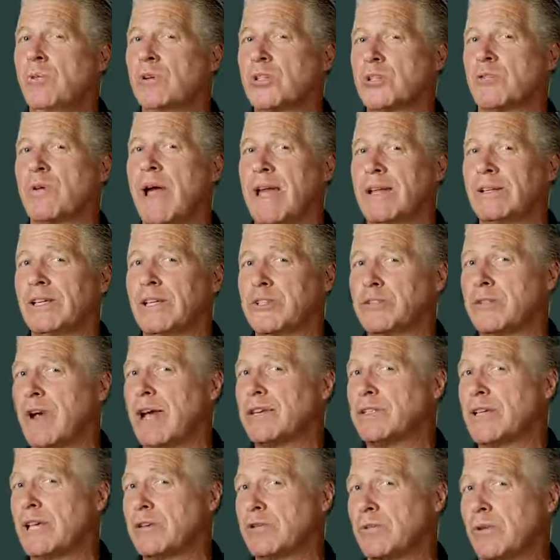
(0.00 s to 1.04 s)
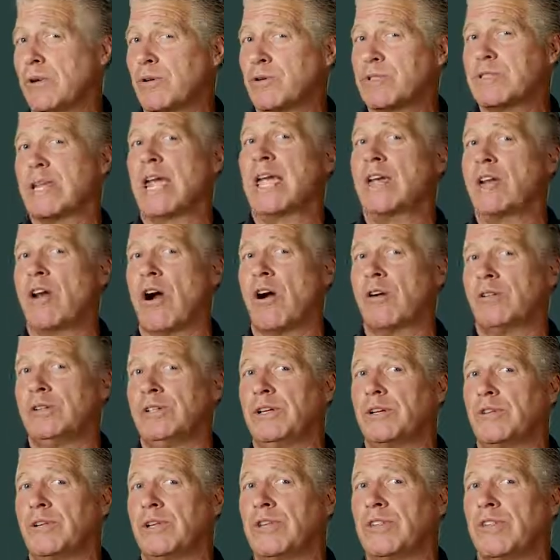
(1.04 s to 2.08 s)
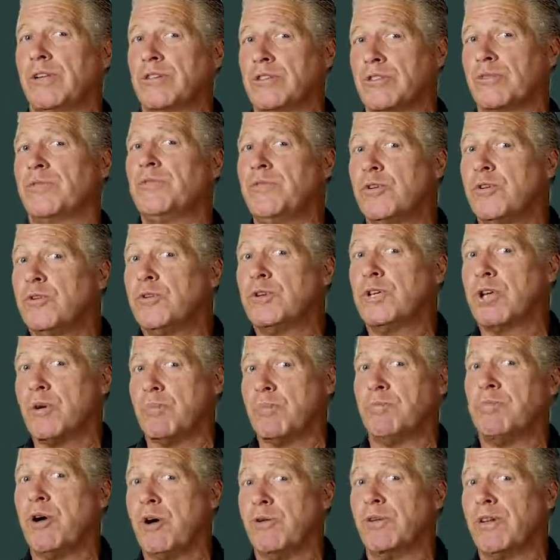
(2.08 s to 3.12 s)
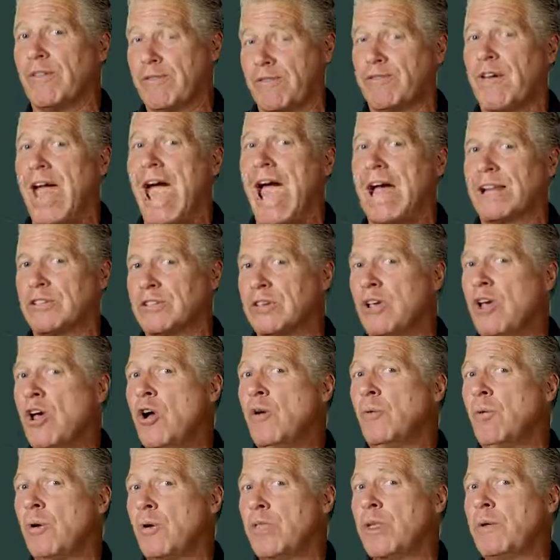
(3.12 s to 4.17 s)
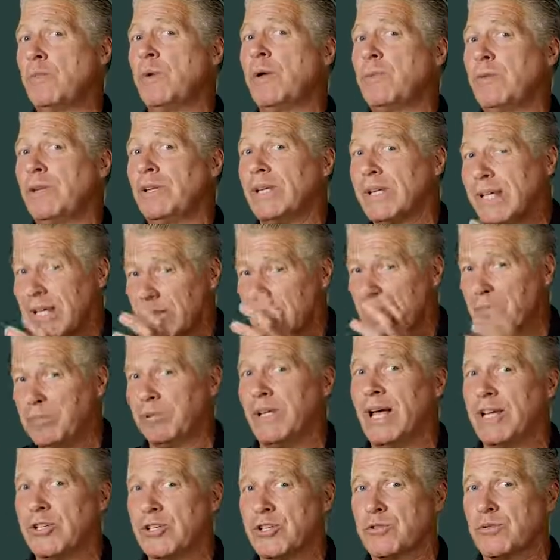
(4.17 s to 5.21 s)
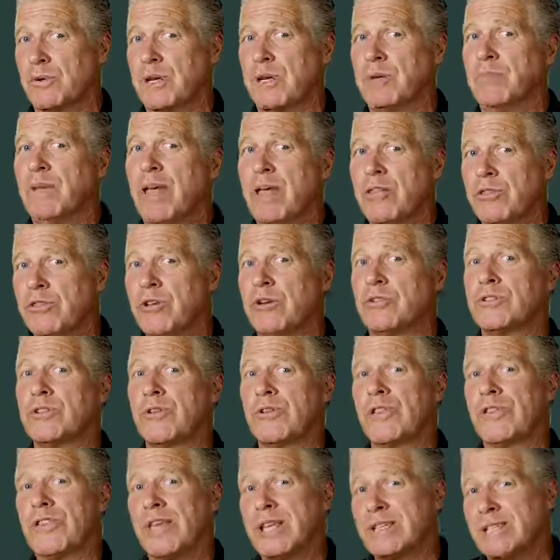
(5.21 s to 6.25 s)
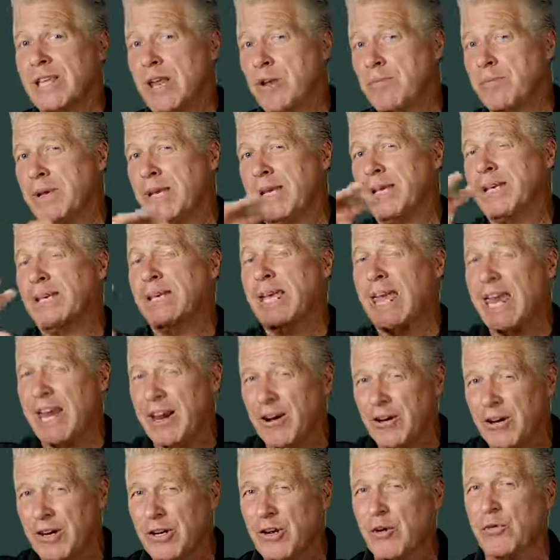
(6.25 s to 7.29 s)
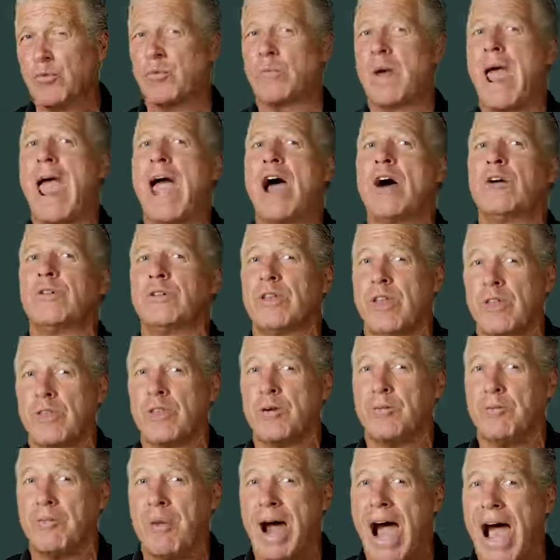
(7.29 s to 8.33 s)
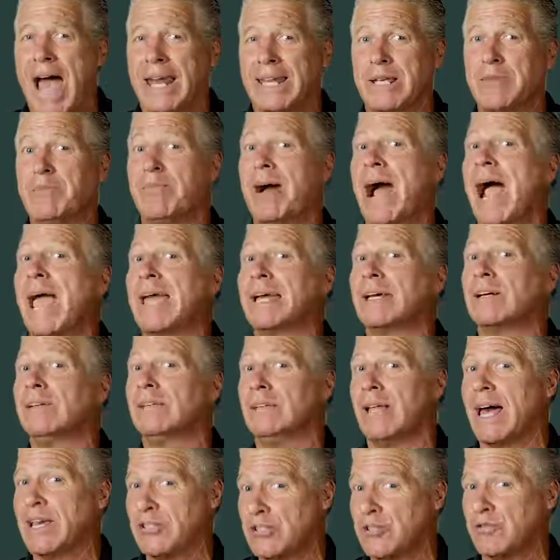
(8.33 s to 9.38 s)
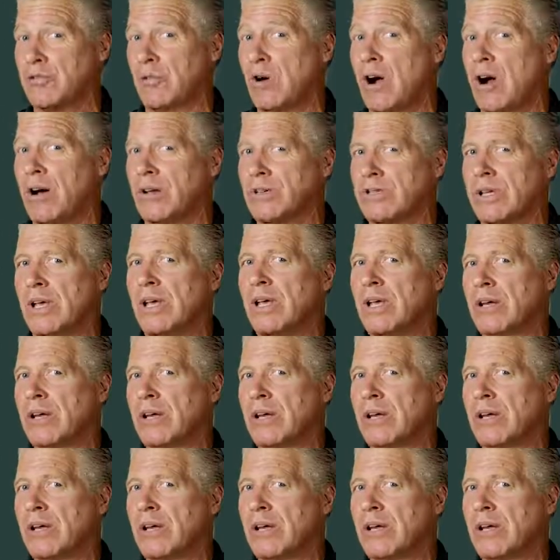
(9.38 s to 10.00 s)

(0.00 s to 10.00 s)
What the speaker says: Well, triglycerides, as we were saying, are literally those food component fats. Well, then when we look in the bloodstream, those are the things that are being carried around the body by cholesterols.